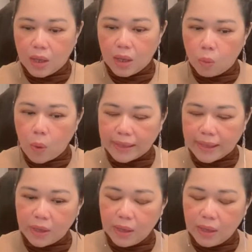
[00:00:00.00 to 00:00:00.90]
What can
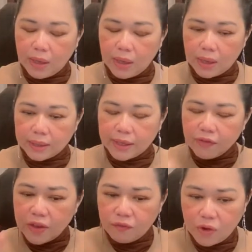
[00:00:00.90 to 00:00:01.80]
we give
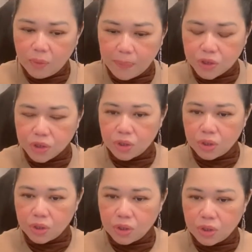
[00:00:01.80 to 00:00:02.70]

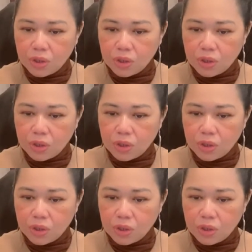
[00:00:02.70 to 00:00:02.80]
information